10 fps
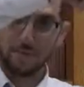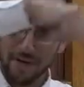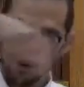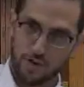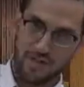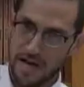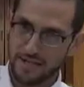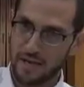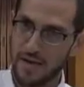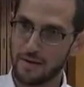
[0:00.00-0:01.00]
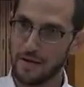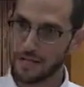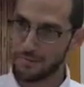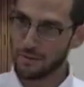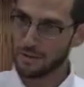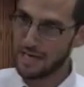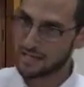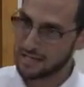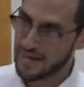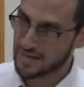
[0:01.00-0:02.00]
to be called the next day, to be related
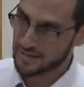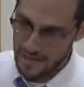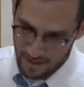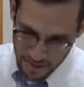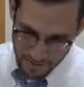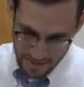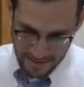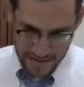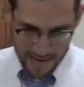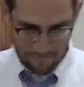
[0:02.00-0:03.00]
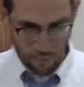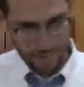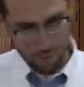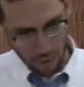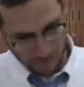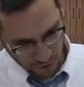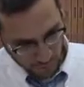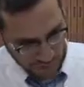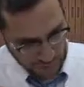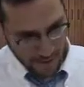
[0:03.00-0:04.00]
to the next day. That is the halfway point
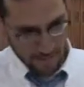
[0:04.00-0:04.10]
between